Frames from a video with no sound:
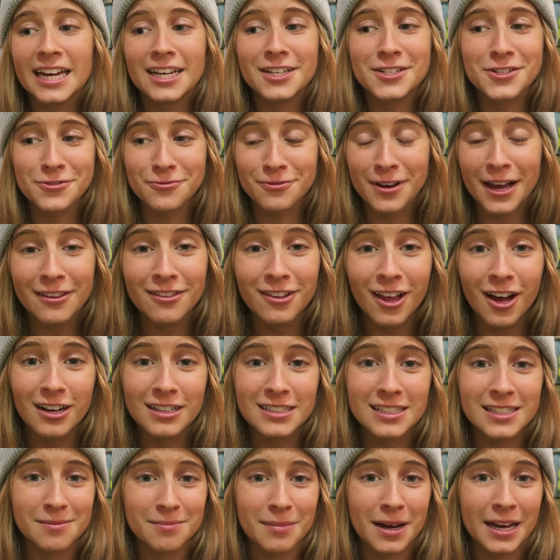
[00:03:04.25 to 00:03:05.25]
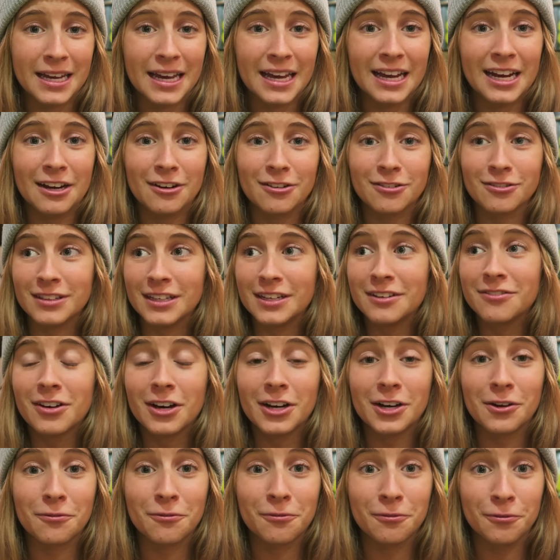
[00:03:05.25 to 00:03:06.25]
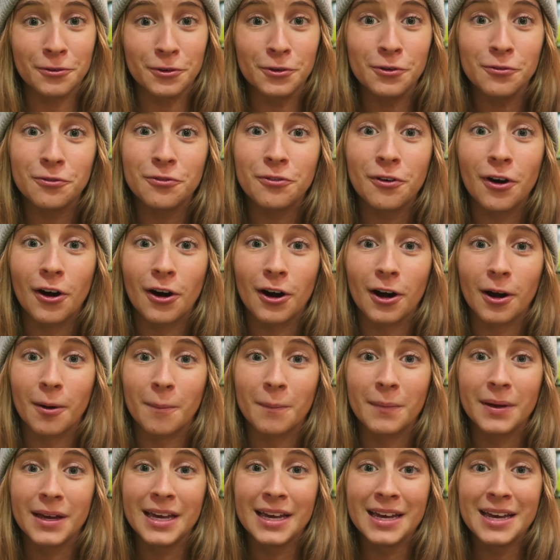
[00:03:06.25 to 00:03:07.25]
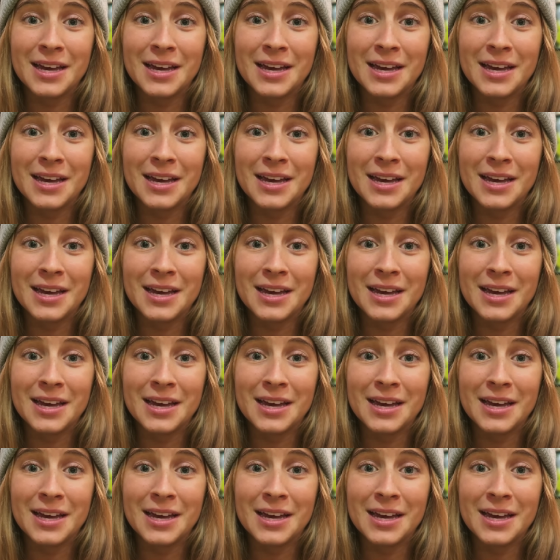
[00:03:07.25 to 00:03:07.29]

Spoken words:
get dreadlocks in my hair, live on a fruit farm,